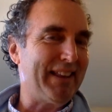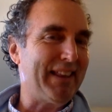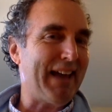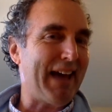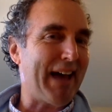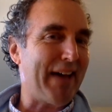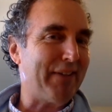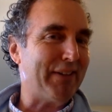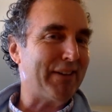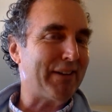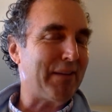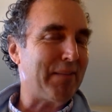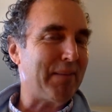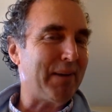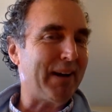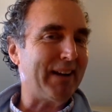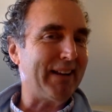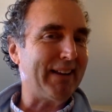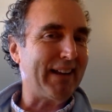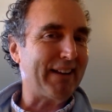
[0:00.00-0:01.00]
the
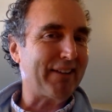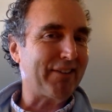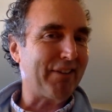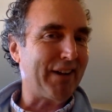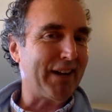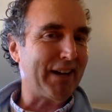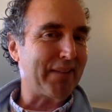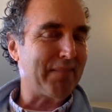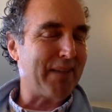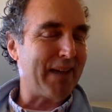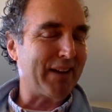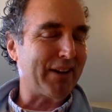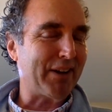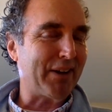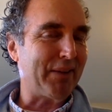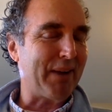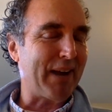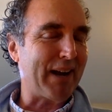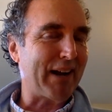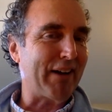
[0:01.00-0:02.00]
AvatarBot electronic
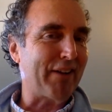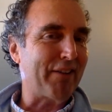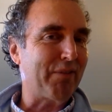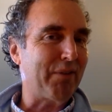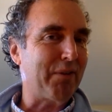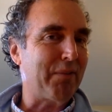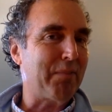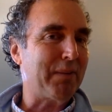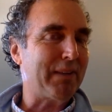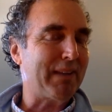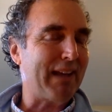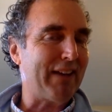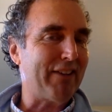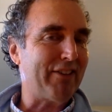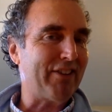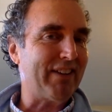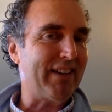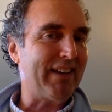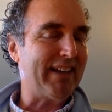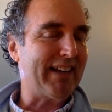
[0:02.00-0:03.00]
medical records would
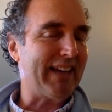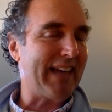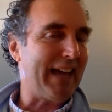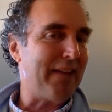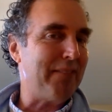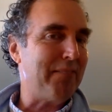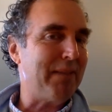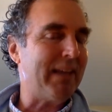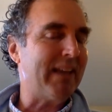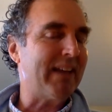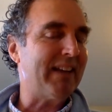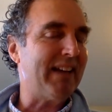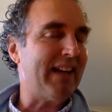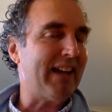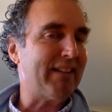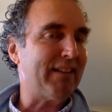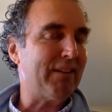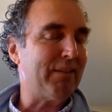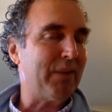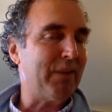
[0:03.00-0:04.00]
potentially again be
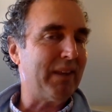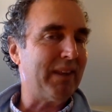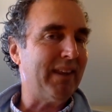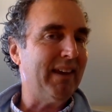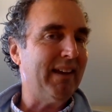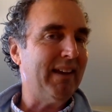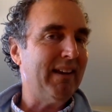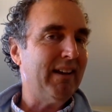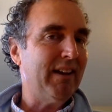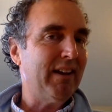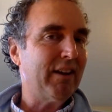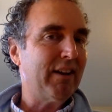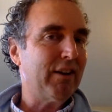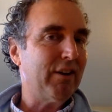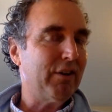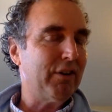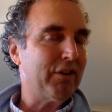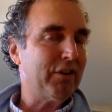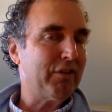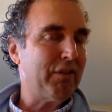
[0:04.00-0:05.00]
connected with
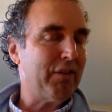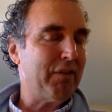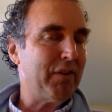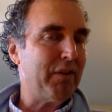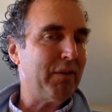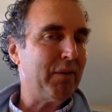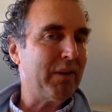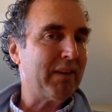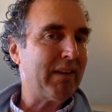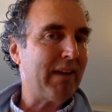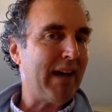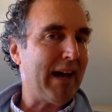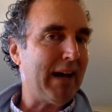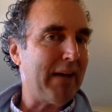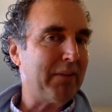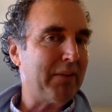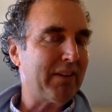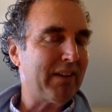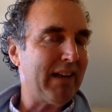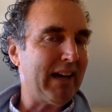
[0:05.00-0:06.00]
Google Street View with
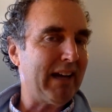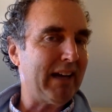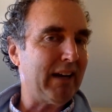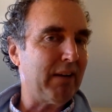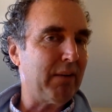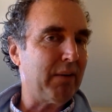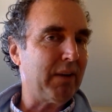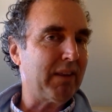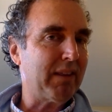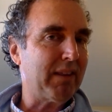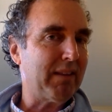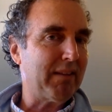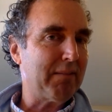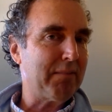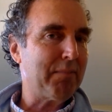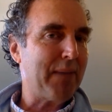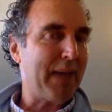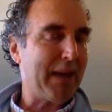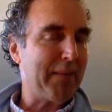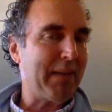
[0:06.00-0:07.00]
Time Slider All with
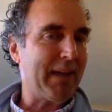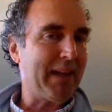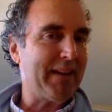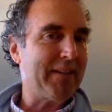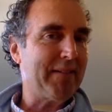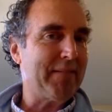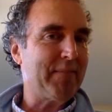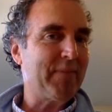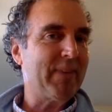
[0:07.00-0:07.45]
right. Pegman.